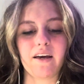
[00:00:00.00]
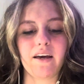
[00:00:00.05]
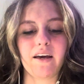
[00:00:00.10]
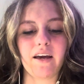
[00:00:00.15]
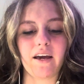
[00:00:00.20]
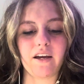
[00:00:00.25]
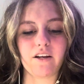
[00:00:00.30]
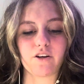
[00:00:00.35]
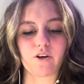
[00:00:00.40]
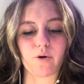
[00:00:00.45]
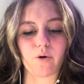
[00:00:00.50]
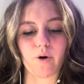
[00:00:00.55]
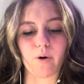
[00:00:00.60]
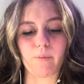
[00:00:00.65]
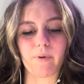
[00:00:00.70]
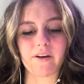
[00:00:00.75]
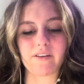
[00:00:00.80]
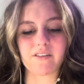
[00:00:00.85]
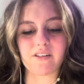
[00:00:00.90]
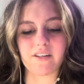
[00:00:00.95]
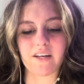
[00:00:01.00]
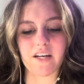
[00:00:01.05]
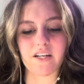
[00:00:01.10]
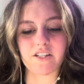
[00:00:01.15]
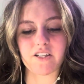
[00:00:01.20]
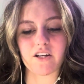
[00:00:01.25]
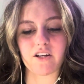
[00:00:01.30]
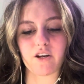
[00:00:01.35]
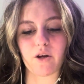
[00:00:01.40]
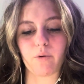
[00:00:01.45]
In your oral
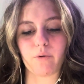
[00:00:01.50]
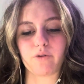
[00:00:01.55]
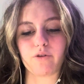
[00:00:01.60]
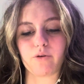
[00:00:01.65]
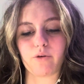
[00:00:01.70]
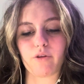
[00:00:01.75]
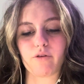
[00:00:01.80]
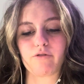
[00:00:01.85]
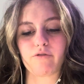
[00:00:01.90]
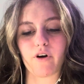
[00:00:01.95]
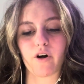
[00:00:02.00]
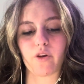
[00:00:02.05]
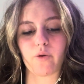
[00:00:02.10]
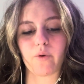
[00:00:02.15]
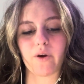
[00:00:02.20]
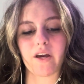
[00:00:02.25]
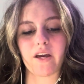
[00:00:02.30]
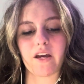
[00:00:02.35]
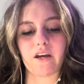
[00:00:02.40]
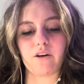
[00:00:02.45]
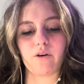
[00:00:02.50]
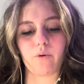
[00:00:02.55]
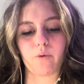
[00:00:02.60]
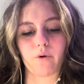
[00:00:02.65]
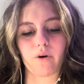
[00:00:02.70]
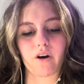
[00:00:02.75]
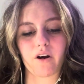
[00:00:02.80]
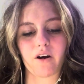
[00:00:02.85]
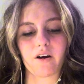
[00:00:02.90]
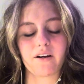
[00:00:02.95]
presentation, you will do the following in
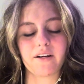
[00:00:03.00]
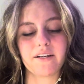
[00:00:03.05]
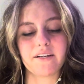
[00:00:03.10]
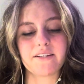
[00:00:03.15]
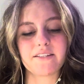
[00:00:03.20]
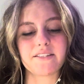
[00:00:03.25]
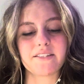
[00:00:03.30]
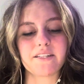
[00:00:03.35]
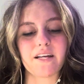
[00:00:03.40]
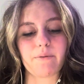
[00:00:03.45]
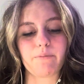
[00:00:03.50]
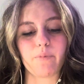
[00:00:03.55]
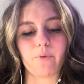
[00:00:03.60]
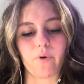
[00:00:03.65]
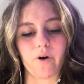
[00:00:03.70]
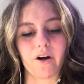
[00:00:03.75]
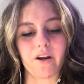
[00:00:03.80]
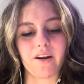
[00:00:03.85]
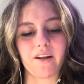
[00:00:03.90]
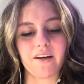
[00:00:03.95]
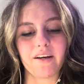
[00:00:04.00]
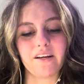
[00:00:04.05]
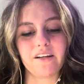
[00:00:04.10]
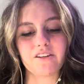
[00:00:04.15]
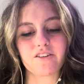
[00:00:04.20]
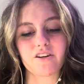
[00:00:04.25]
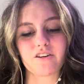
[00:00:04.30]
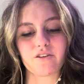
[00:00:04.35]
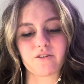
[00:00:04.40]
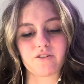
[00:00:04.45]
order. Step 1.
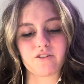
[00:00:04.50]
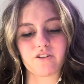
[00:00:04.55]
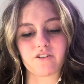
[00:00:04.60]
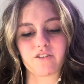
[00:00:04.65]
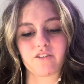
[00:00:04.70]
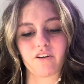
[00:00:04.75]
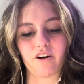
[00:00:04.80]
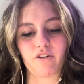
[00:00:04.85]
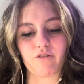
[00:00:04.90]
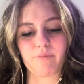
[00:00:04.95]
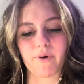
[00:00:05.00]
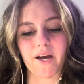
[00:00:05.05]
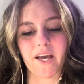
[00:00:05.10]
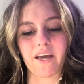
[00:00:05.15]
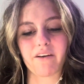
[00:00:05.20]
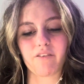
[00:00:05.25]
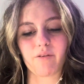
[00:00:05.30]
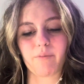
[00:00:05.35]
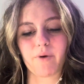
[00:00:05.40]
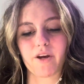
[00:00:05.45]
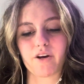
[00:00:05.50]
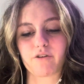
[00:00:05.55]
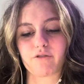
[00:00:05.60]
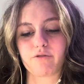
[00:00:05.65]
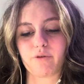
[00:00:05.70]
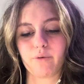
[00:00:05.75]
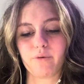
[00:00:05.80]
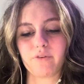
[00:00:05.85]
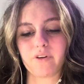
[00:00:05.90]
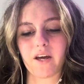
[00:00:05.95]
Introduce yourself by giving me your
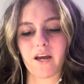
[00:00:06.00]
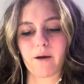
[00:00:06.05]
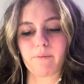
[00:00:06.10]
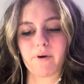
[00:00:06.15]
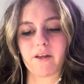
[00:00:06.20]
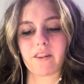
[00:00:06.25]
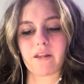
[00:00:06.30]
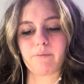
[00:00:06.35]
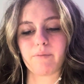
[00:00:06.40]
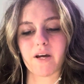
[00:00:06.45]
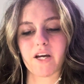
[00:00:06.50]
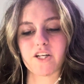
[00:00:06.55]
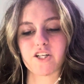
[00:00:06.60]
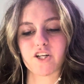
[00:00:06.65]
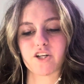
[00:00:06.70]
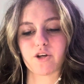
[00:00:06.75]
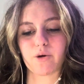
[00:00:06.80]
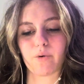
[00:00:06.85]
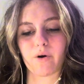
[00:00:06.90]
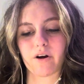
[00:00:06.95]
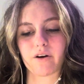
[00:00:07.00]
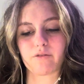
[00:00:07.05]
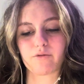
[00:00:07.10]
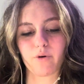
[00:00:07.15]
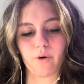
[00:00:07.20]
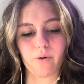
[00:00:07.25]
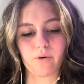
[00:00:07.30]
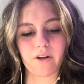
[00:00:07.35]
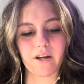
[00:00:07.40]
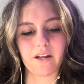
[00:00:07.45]
full name and the major you are
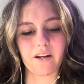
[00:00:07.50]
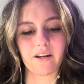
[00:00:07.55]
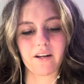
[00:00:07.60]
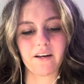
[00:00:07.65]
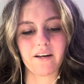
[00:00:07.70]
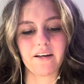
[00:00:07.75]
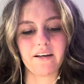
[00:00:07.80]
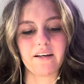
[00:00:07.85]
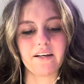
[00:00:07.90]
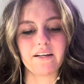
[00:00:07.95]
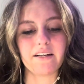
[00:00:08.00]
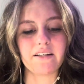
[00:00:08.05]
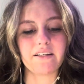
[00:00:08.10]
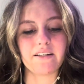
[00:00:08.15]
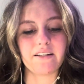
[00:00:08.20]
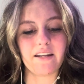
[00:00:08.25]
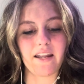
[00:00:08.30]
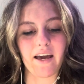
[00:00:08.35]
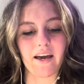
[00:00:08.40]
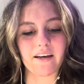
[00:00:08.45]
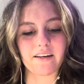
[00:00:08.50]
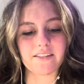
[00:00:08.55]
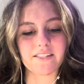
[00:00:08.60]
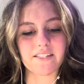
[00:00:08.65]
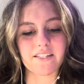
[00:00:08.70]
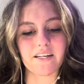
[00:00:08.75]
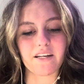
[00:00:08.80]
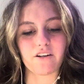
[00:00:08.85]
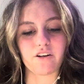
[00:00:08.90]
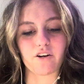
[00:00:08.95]
enrolled in.
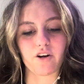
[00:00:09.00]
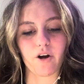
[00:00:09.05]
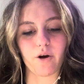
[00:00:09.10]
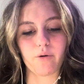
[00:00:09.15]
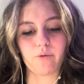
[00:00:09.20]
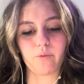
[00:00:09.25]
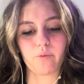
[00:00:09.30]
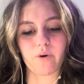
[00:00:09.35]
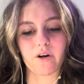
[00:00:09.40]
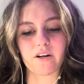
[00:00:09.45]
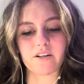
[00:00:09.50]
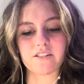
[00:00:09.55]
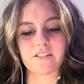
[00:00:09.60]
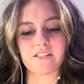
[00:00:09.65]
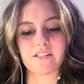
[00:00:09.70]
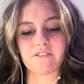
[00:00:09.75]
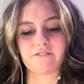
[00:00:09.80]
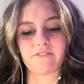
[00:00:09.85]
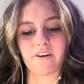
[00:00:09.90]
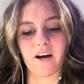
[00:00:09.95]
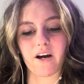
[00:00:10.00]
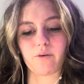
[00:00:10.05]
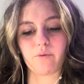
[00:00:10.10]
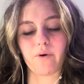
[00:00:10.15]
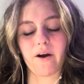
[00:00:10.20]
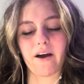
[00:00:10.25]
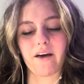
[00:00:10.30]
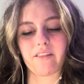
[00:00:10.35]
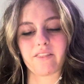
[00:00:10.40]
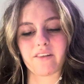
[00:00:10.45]
Next, in your own words, define what
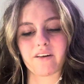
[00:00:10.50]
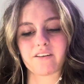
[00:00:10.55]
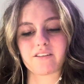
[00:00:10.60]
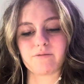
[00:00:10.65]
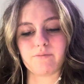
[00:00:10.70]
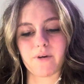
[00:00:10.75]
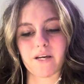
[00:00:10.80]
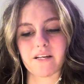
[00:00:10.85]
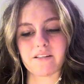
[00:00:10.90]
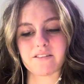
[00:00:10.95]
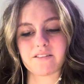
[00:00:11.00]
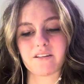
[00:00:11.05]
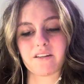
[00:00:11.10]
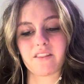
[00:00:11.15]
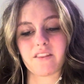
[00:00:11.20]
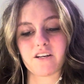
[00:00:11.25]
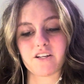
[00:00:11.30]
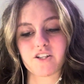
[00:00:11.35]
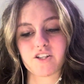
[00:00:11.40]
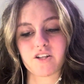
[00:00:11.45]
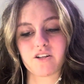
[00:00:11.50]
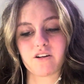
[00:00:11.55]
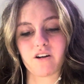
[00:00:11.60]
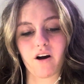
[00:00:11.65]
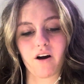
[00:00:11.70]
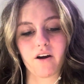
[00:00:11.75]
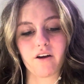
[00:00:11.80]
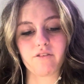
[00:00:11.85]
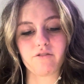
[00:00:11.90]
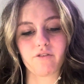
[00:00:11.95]
ethics means. This should
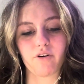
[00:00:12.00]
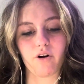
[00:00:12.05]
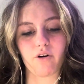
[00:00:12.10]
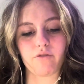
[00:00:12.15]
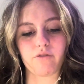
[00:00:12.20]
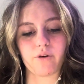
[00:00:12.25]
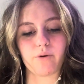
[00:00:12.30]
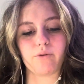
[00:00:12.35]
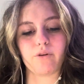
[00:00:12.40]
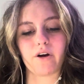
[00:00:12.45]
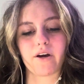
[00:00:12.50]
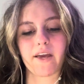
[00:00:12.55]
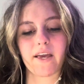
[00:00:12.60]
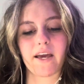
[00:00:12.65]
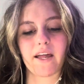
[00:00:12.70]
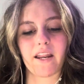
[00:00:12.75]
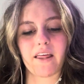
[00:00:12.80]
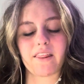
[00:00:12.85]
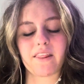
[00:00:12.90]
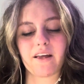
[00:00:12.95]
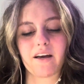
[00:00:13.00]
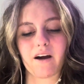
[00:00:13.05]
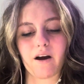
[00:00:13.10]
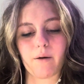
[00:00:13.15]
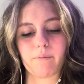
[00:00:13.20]
not involve you looking anything up.